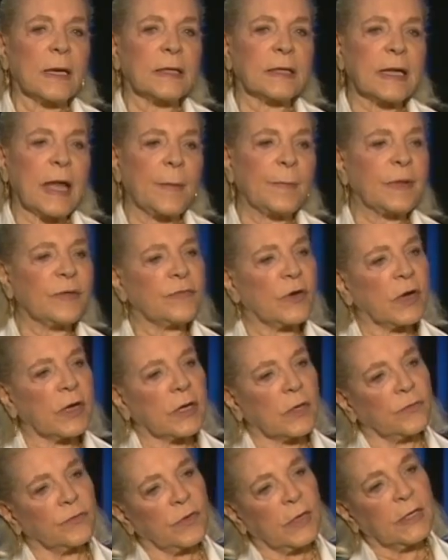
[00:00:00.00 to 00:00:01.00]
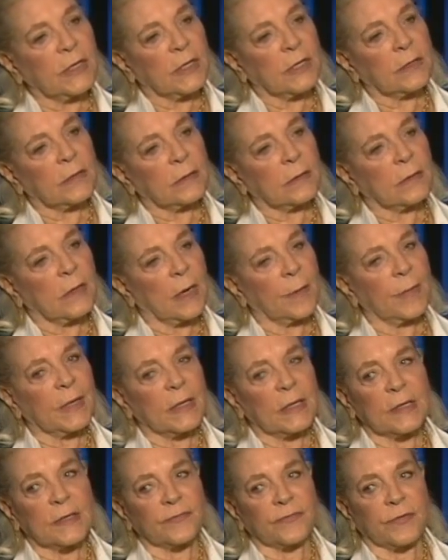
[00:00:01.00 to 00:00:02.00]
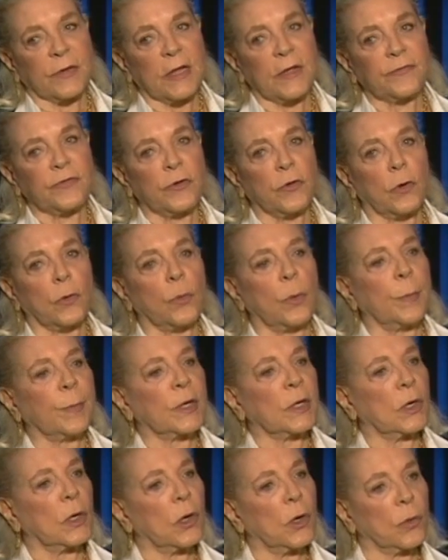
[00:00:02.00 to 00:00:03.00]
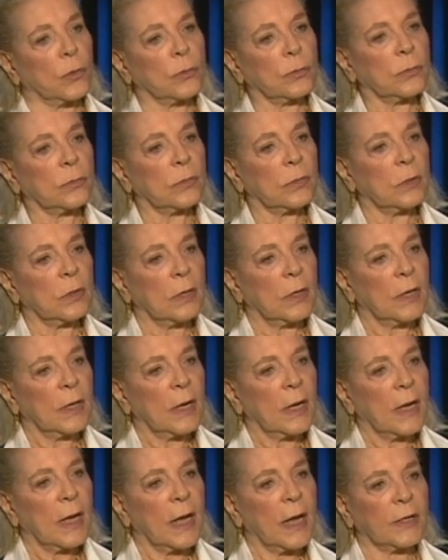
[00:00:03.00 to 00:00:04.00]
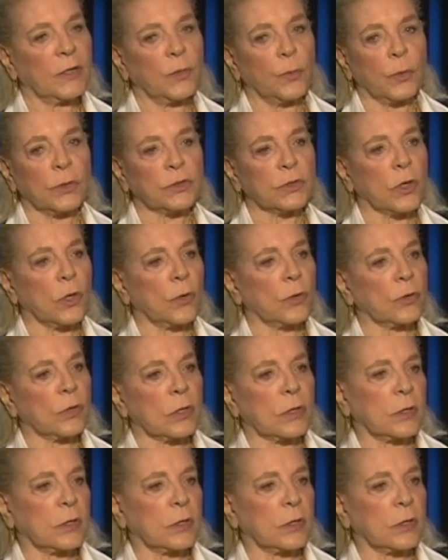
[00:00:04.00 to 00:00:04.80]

It can be very convenient. I mean, if, if you're a woman alone and you want to go to the